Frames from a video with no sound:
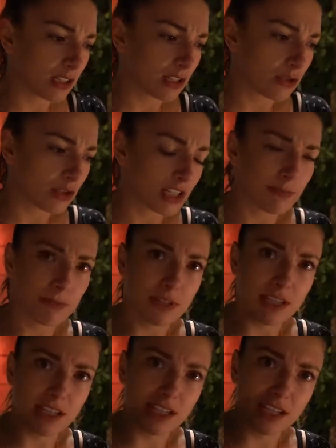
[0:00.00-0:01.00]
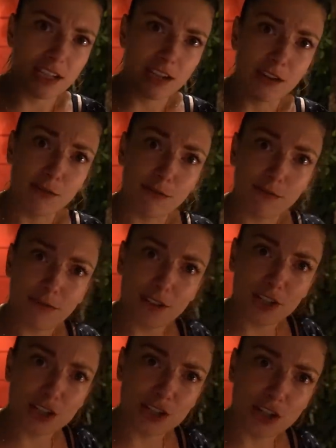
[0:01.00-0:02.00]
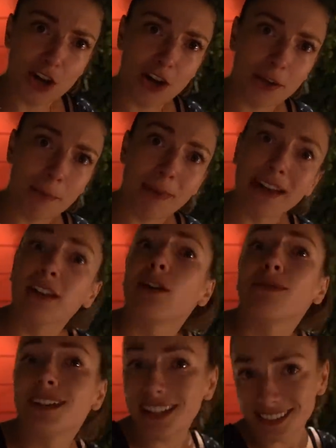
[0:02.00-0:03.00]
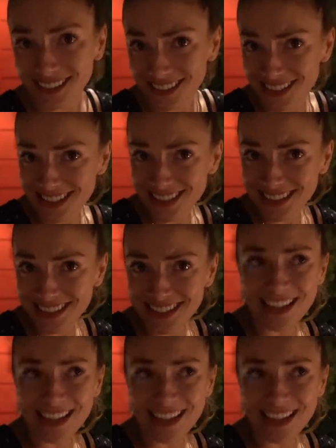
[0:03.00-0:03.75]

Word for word: crispy fish on a bed of lettuce.